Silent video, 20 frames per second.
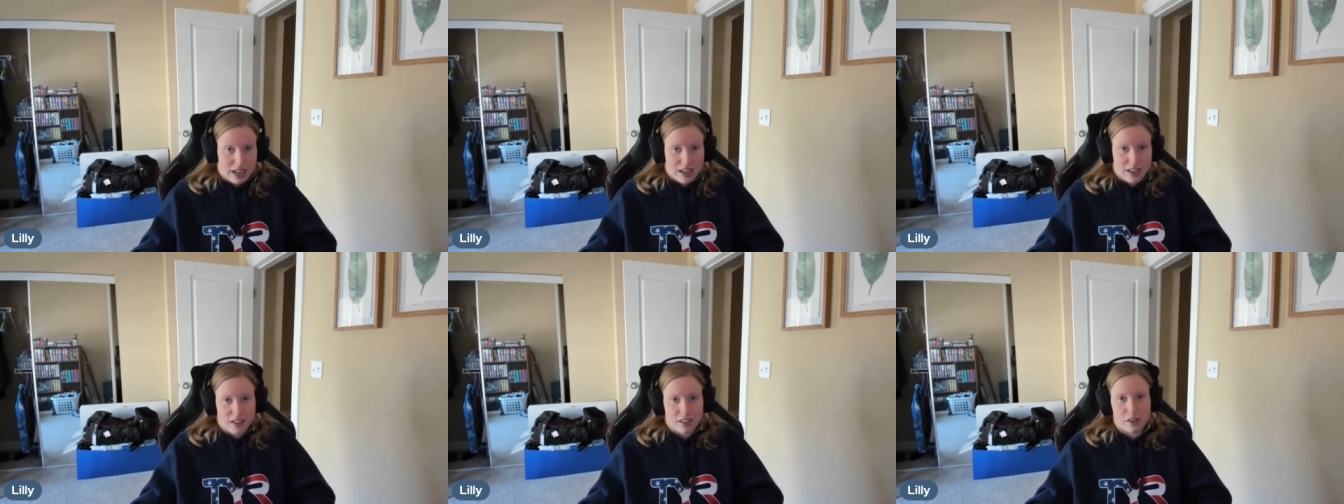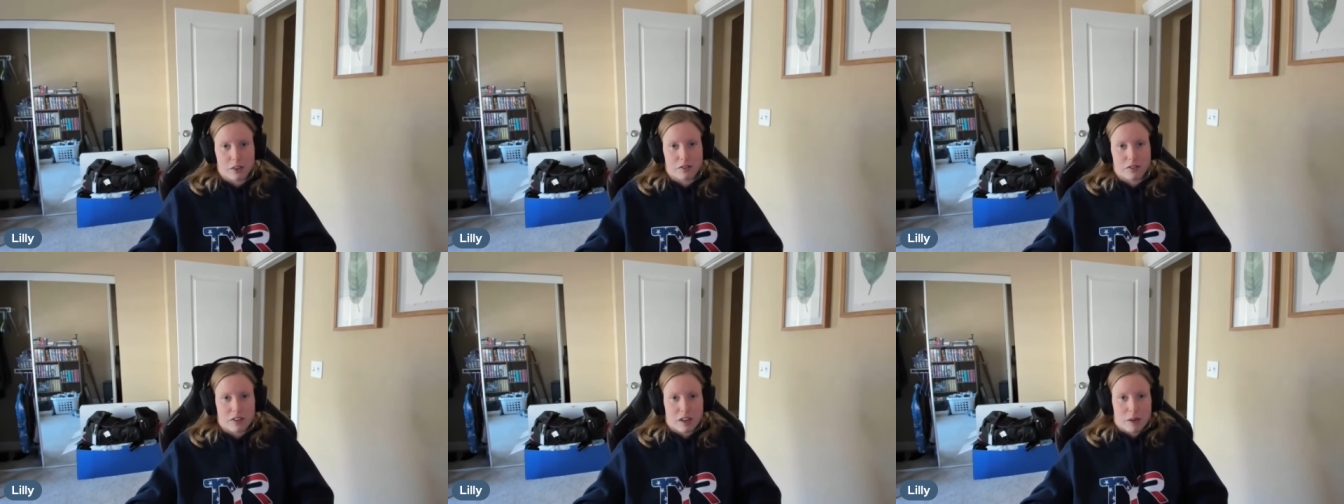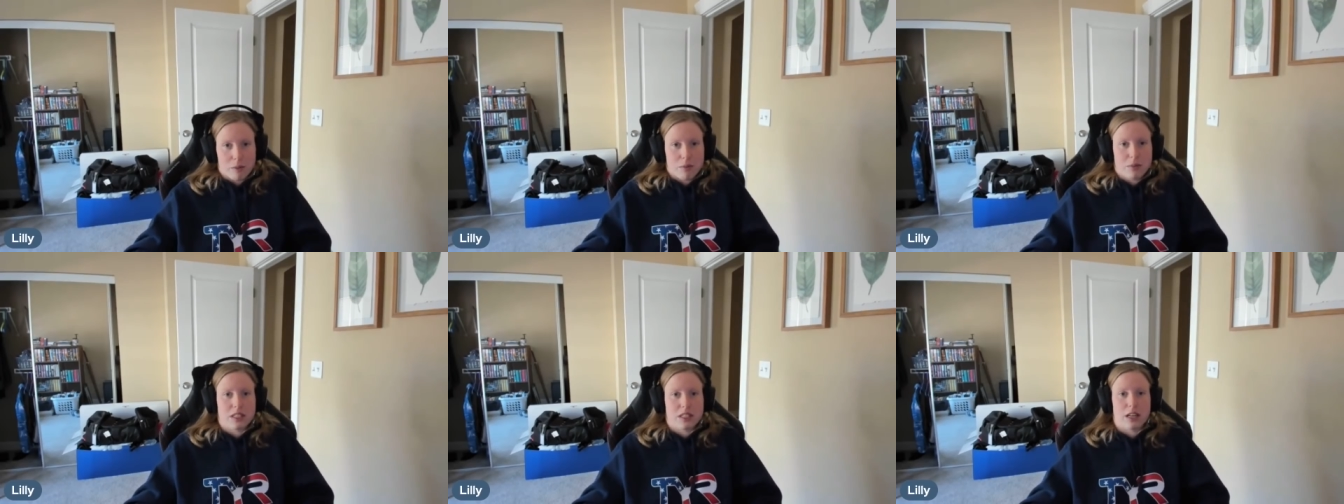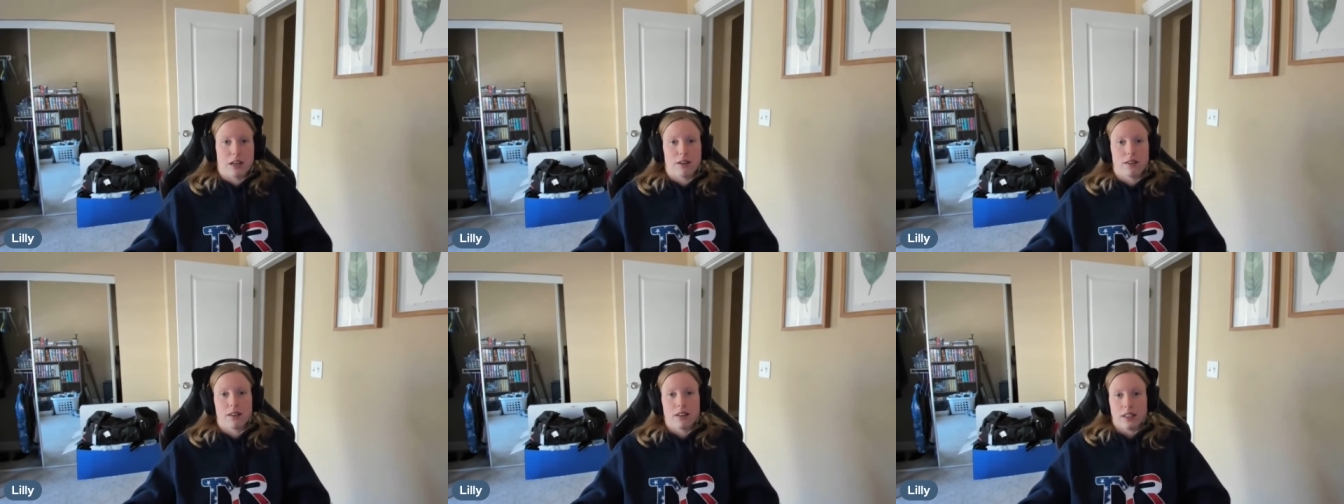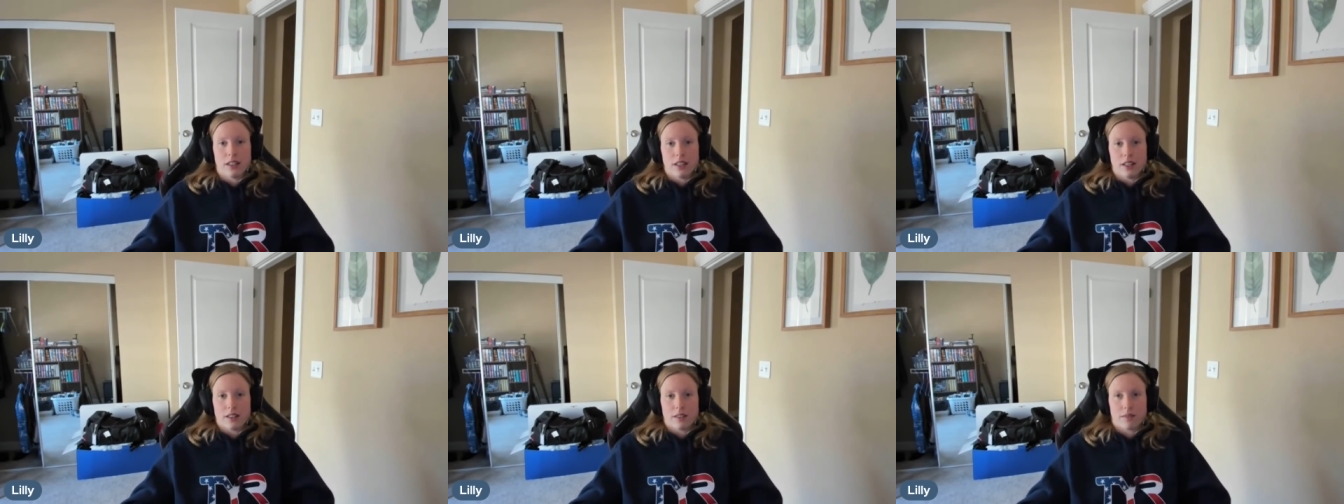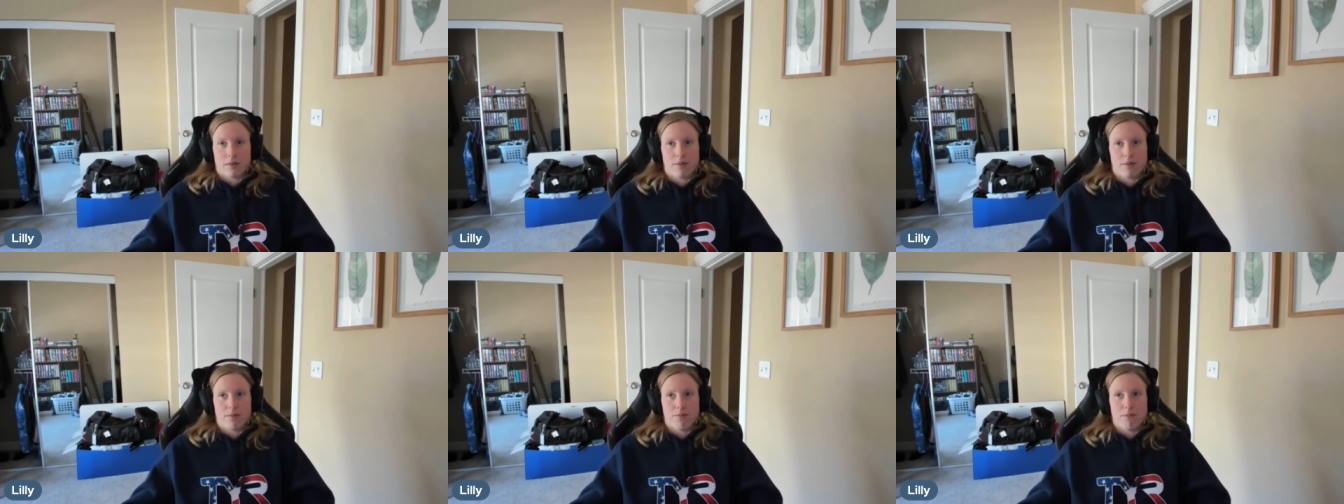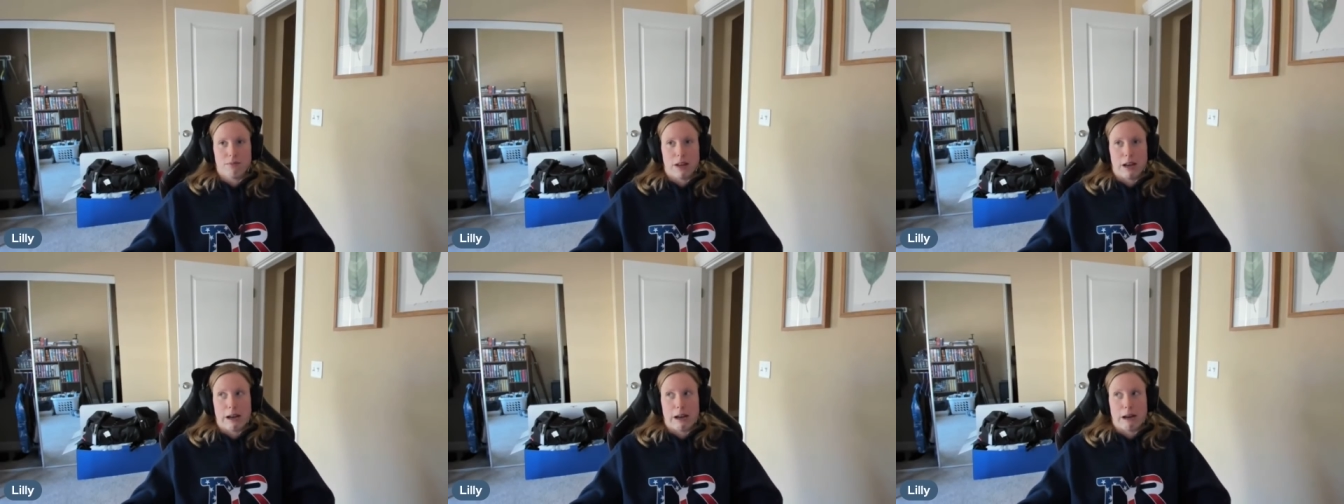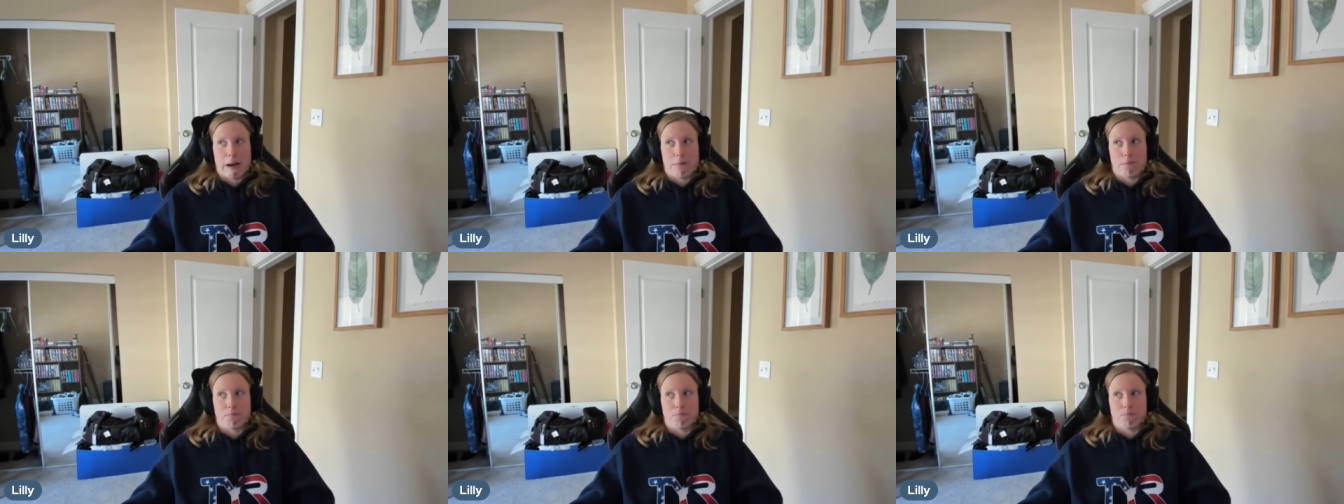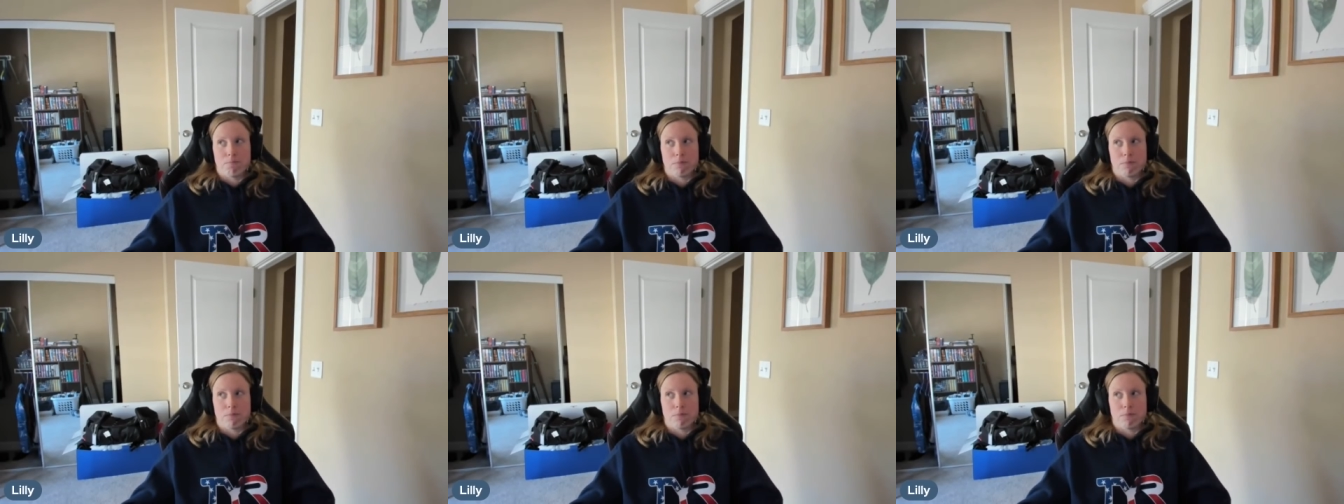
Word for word: I need to learn from. So um